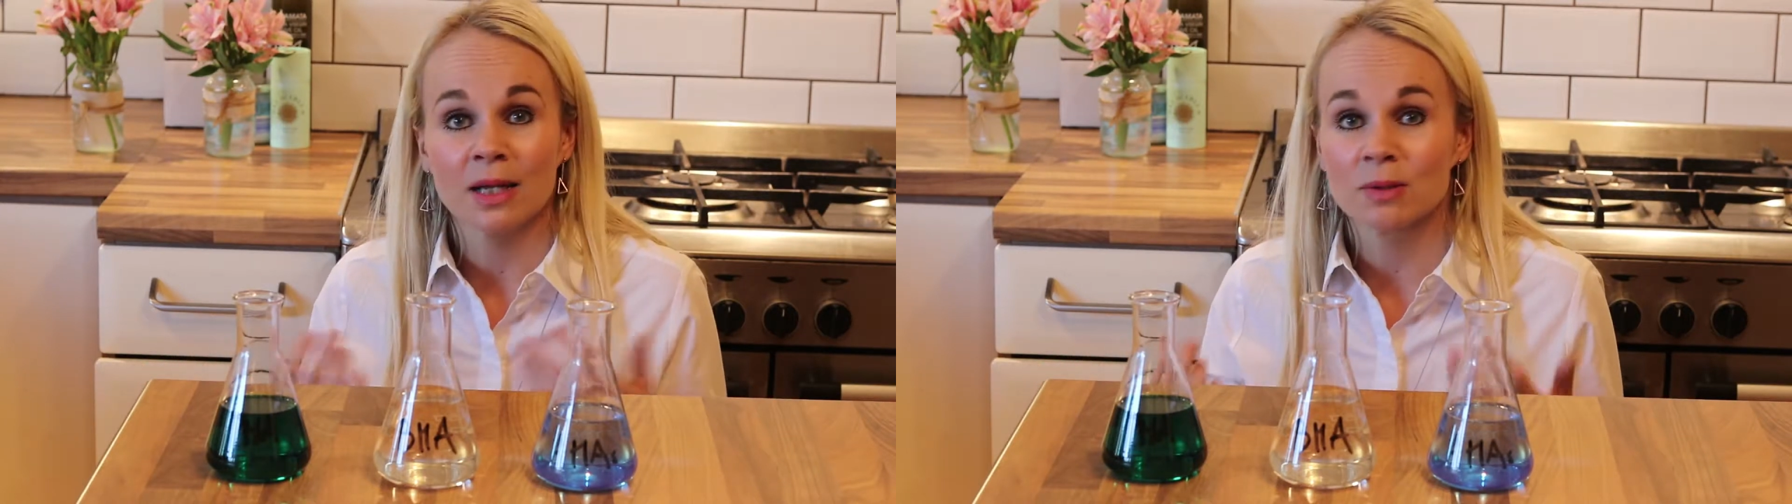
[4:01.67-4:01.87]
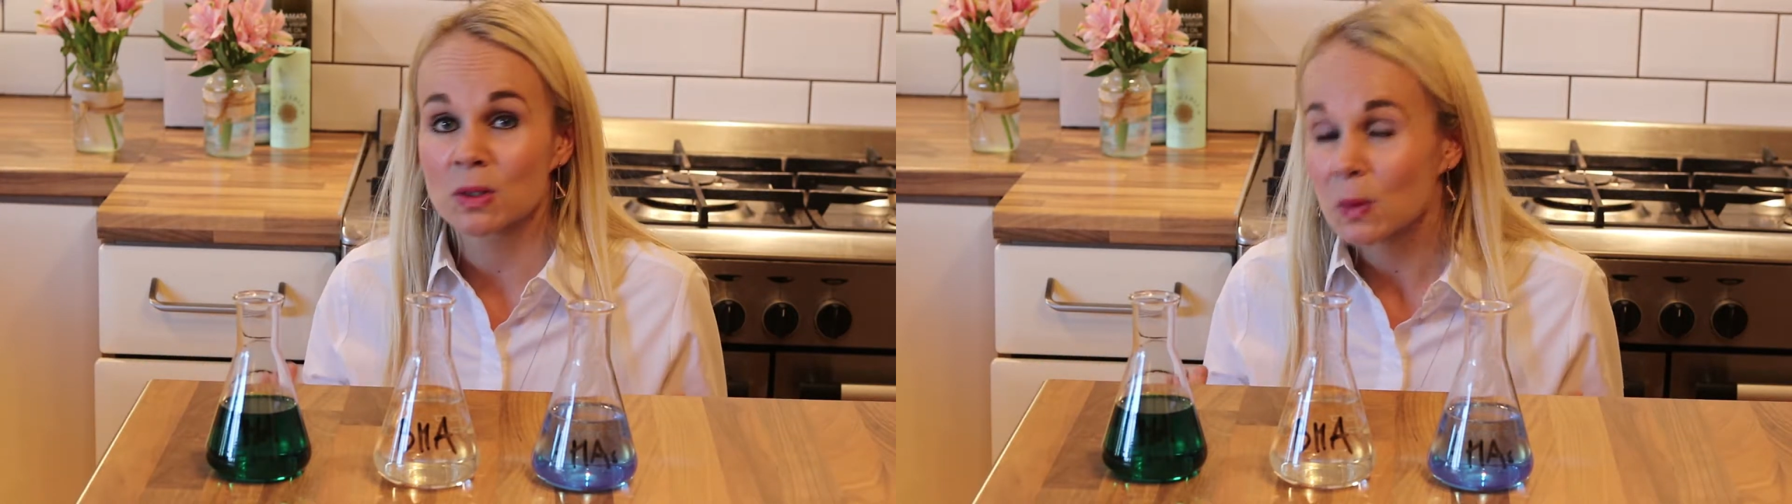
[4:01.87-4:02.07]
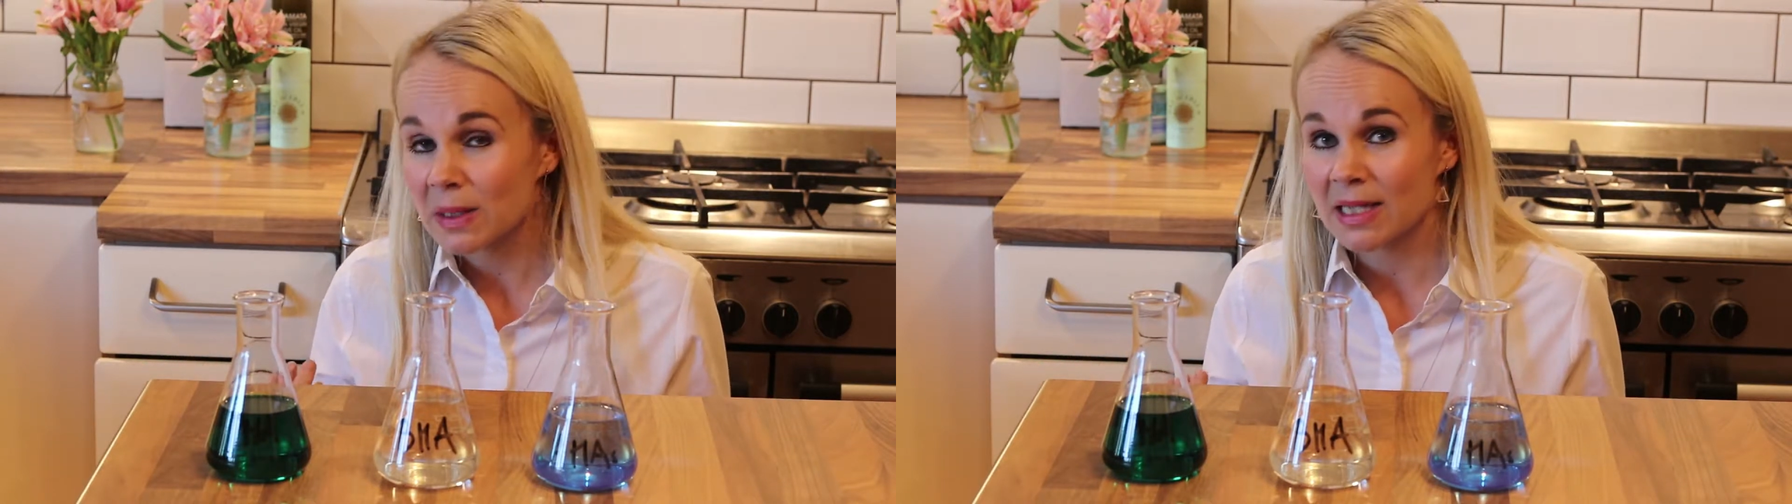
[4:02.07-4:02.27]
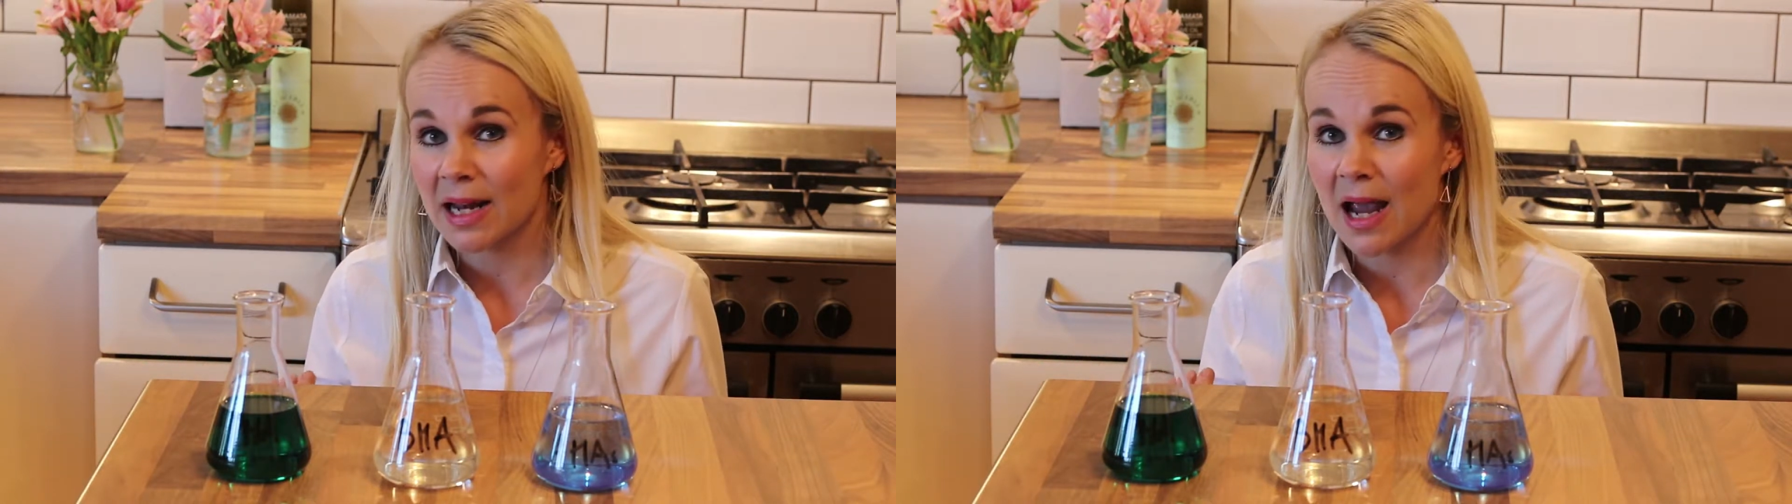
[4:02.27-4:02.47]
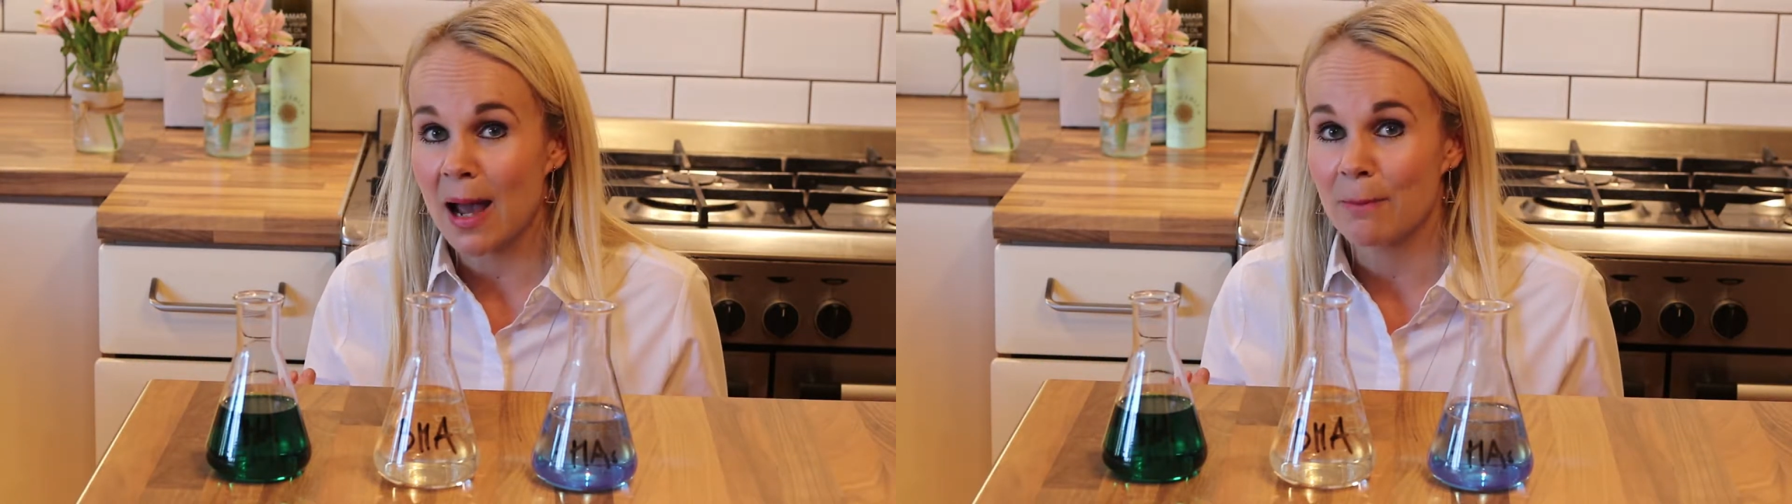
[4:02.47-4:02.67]
it was always
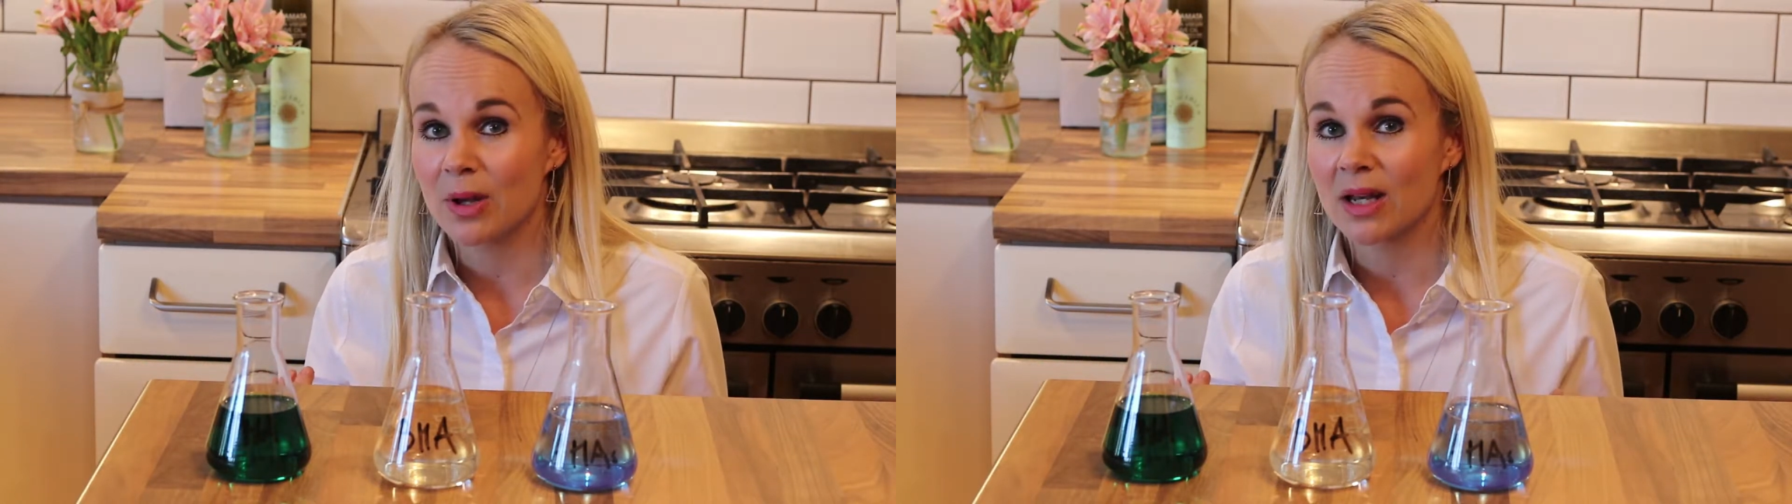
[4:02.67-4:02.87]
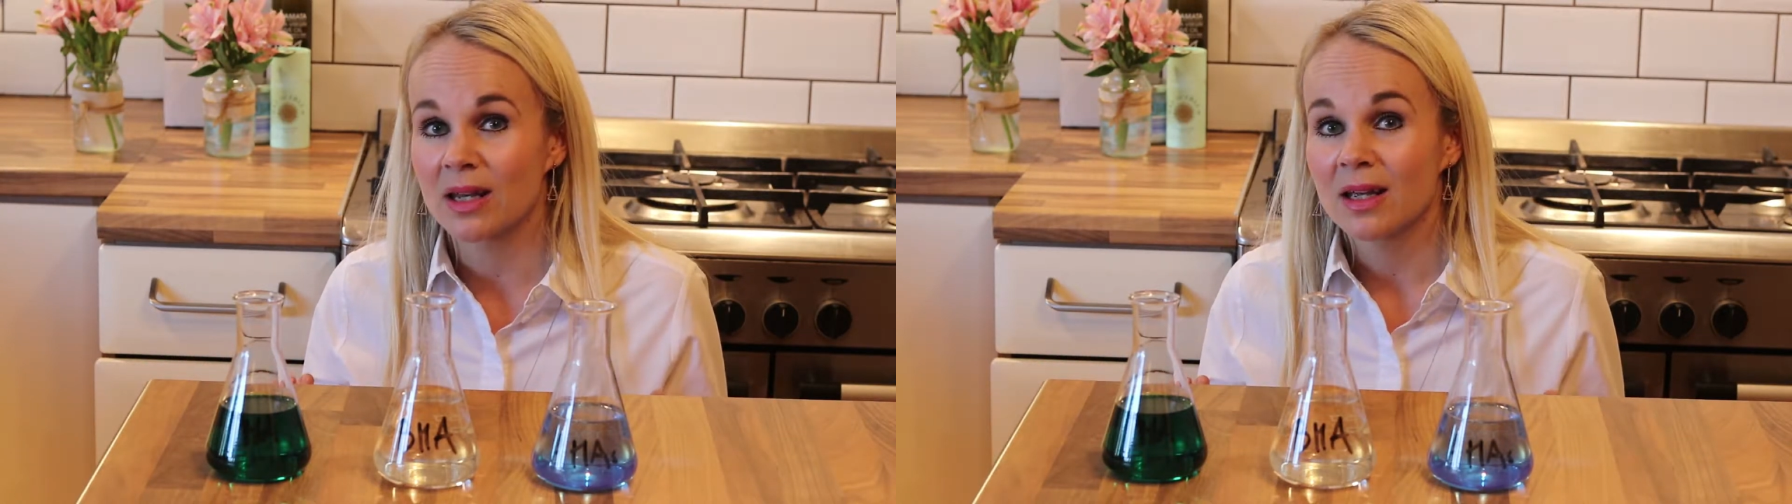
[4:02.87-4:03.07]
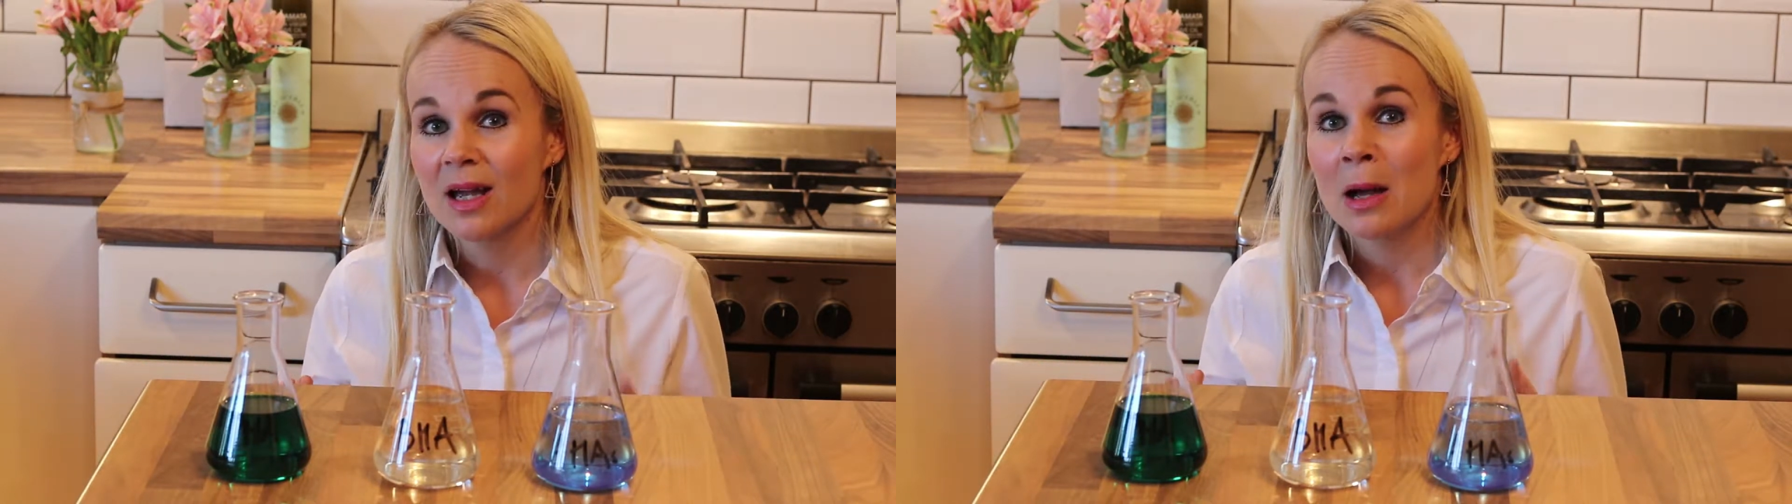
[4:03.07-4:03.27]
going to happen.